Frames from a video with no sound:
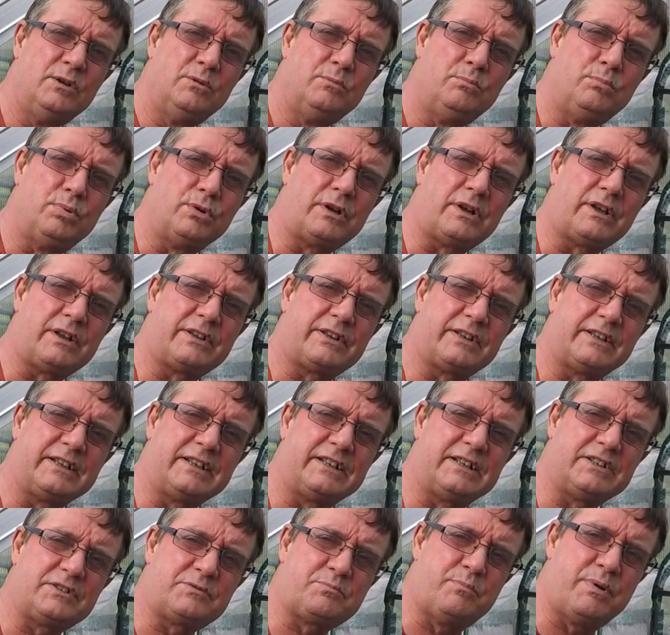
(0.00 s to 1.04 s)
but I
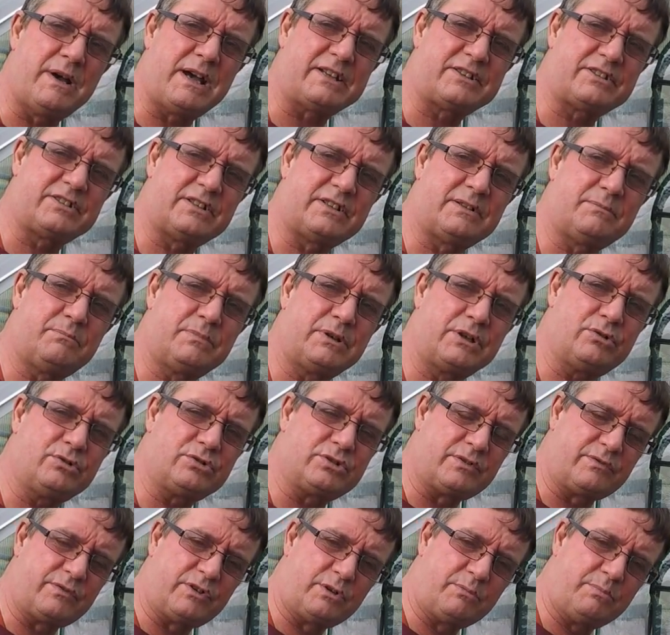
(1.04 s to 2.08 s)
think it's better,
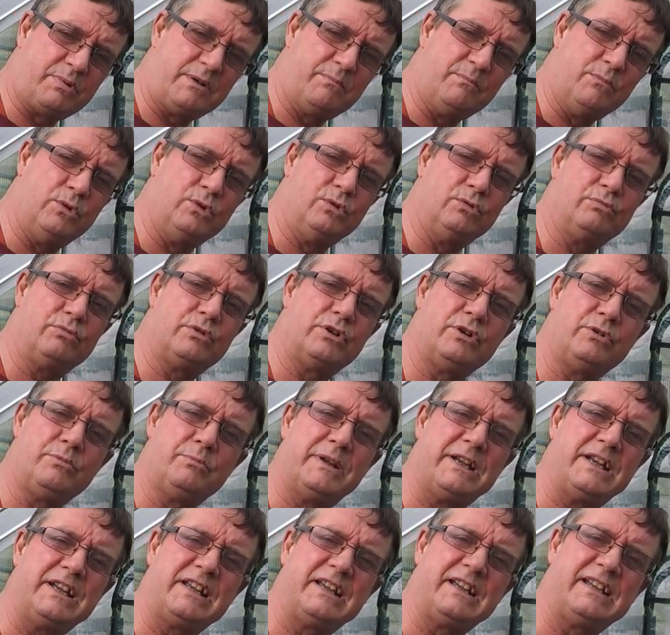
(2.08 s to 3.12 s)
because I've got a bit more room
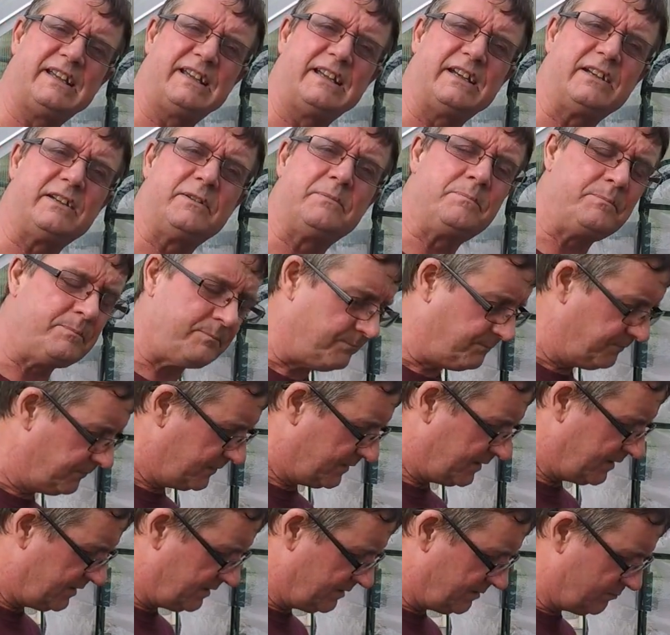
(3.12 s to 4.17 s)
in here,
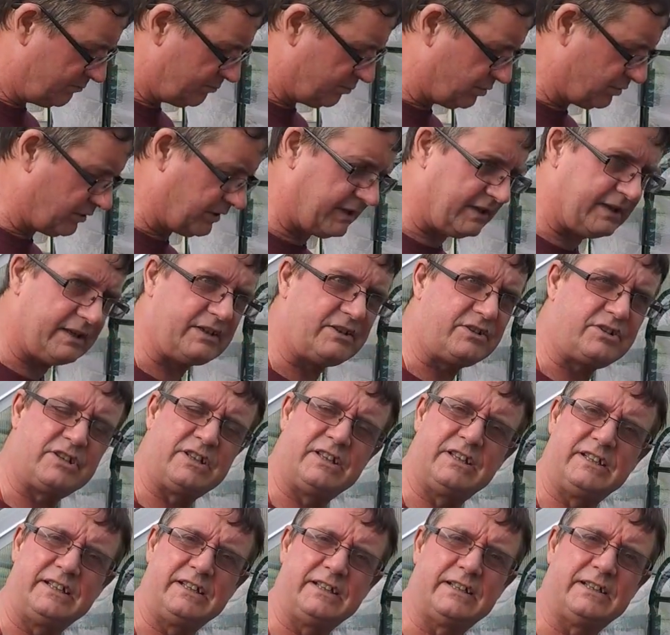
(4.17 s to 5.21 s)
put it into
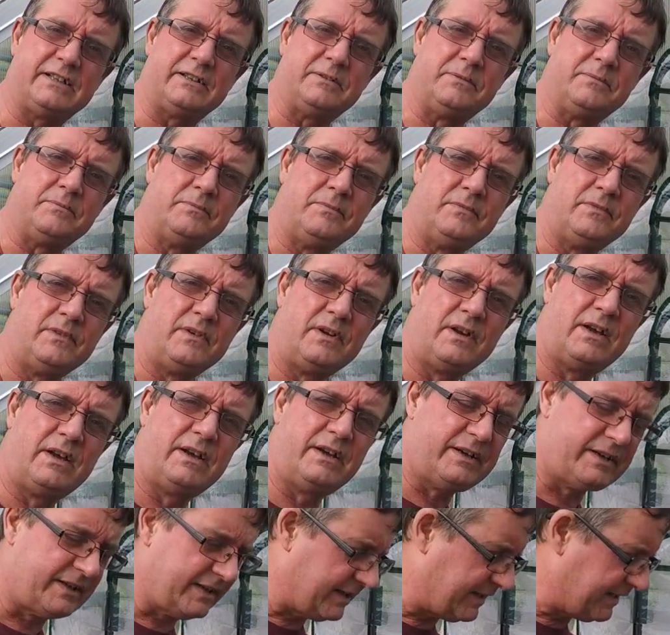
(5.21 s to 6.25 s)
here
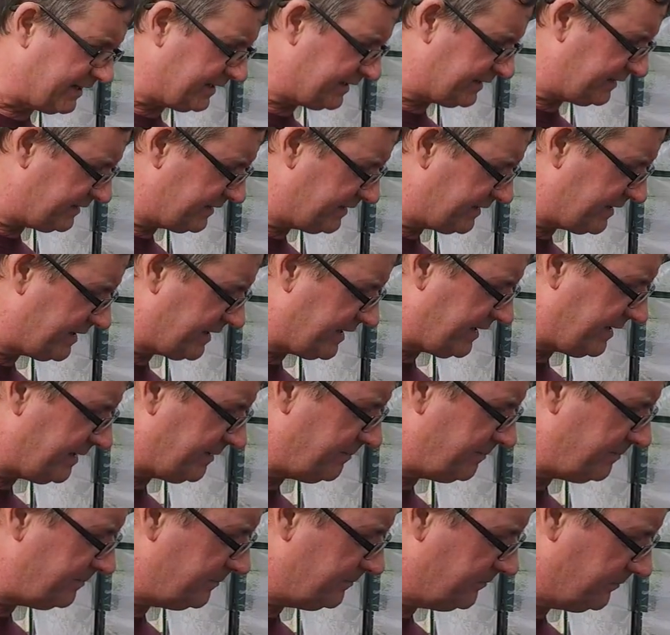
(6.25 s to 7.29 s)

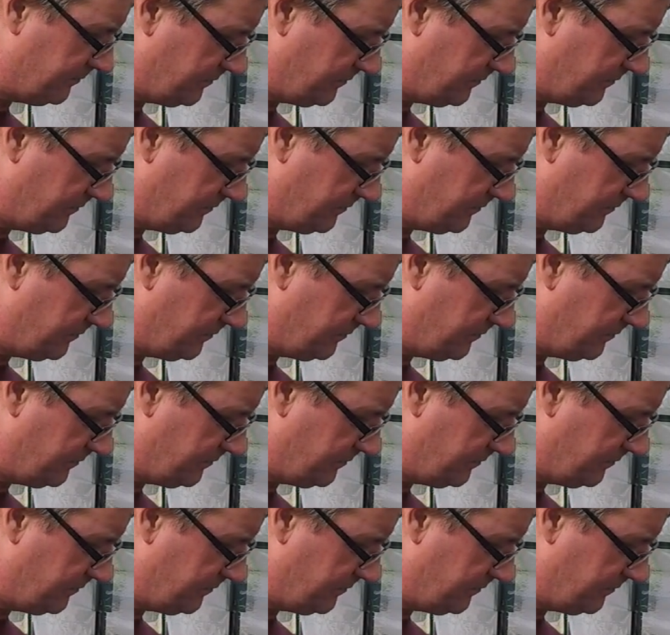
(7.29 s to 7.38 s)
and